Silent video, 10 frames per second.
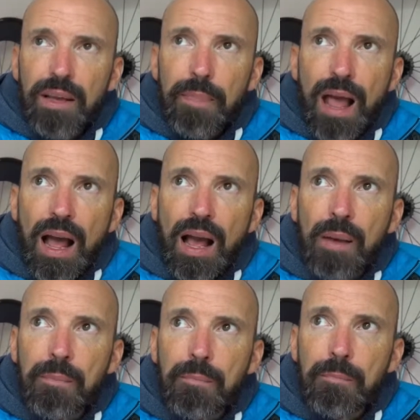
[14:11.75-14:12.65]

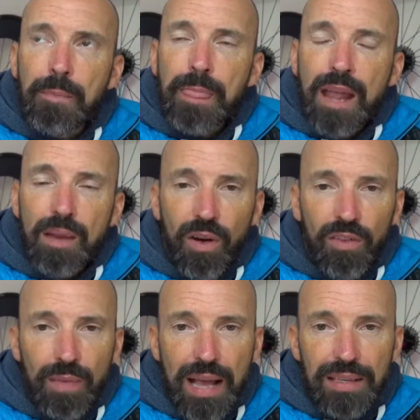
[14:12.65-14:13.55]
And apart
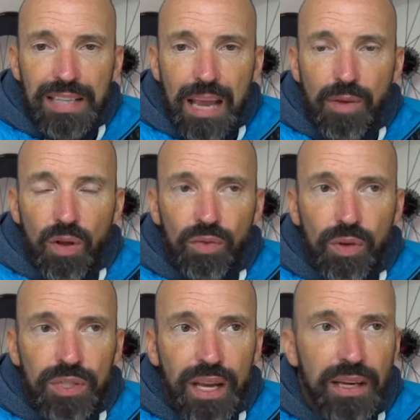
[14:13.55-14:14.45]
from that, same old
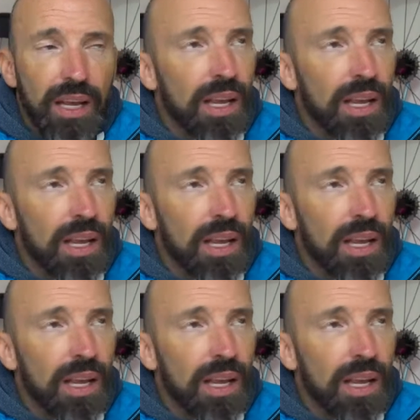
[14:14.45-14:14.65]
routine.